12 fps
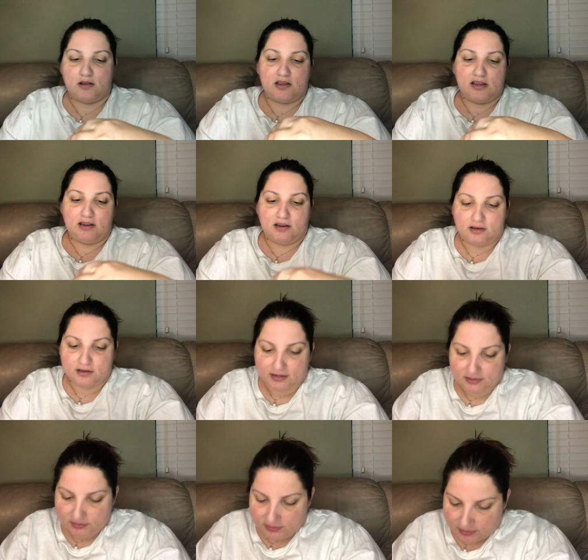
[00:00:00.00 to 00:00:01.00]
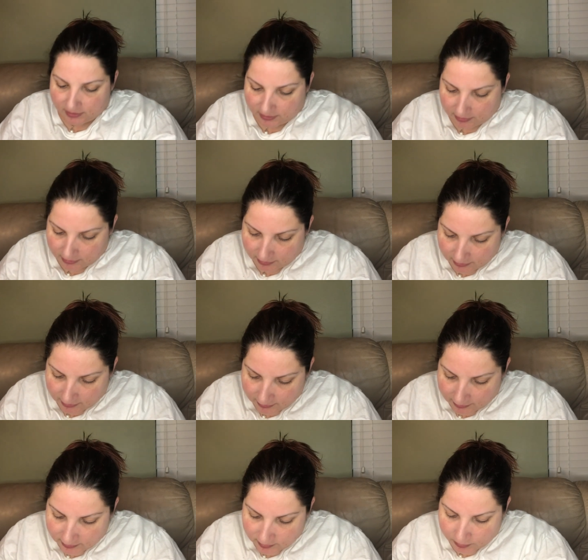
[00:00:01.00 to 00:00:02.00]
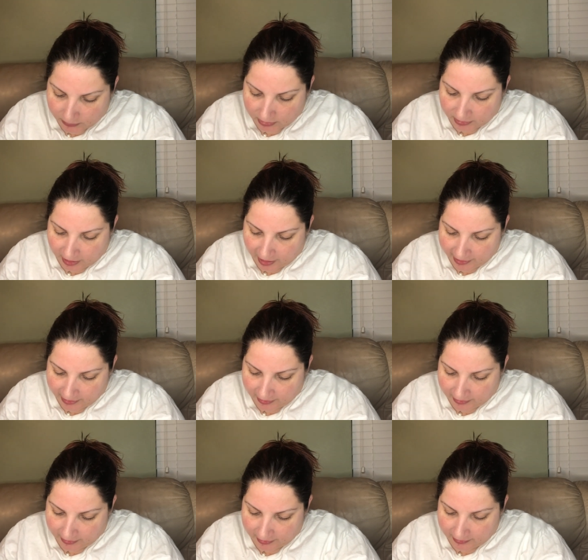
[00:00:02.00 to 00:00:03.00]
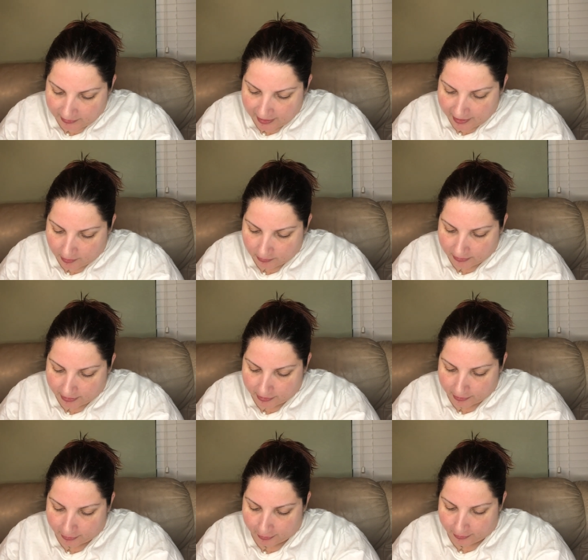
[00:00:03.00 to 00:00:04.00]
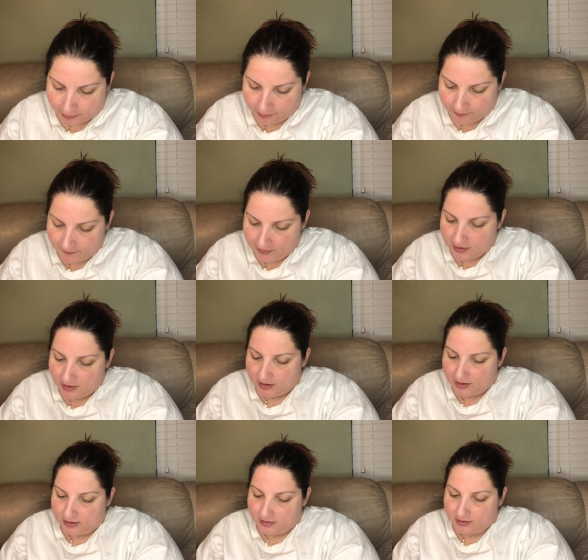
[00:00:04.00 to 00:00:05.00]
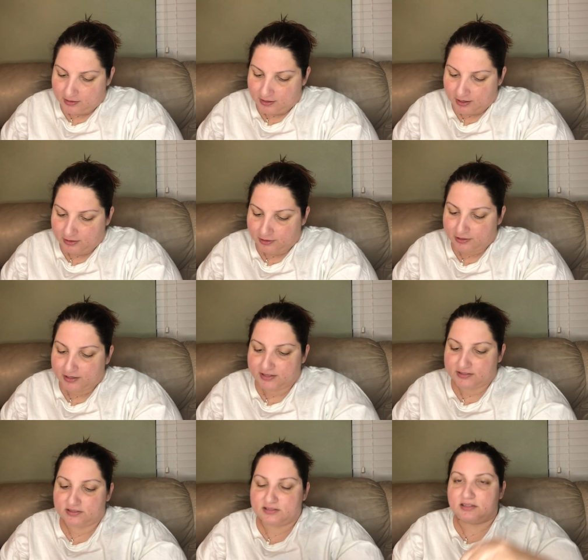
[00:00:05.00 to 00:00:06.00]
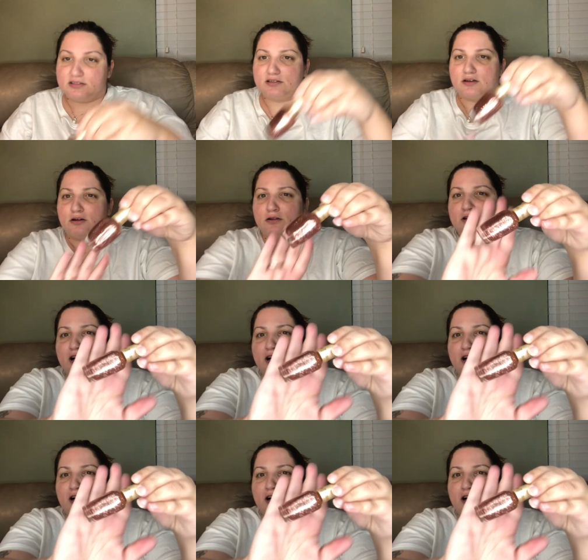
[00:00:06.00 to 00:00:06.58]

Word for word: And this is Milani nail lacquer, and the color is Disco